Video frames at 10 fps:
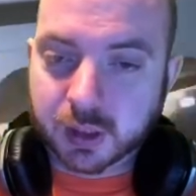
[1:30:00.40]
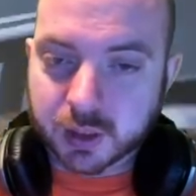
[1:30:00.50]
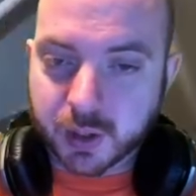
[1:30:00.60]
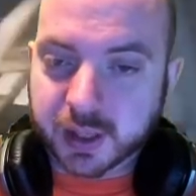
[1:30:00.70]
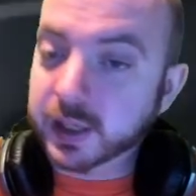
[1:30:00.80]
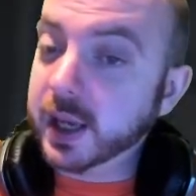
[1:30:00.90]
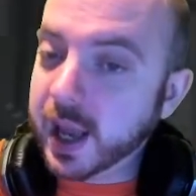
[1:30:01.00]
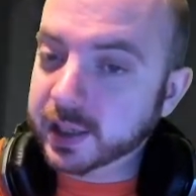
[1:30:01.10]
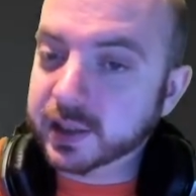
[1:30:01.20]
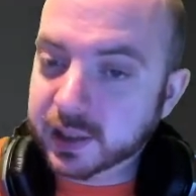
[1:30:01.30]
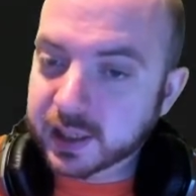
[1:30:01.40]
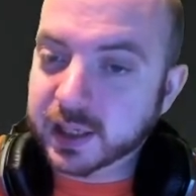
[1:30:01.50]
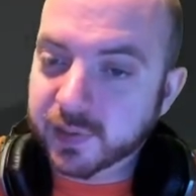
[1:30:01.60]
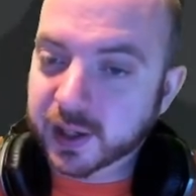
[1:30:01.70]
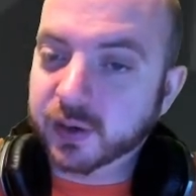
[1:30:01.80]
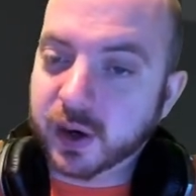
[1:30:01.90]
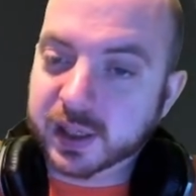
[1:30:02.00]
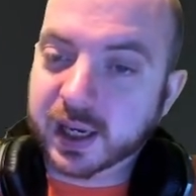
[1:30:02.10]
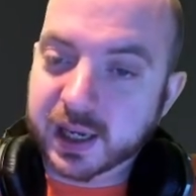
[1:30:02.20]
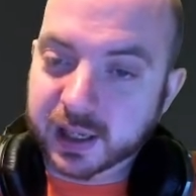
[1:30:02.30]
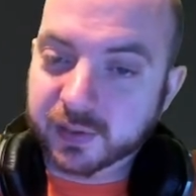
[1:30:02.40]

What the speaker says: Do I think DS is giving Crytek legal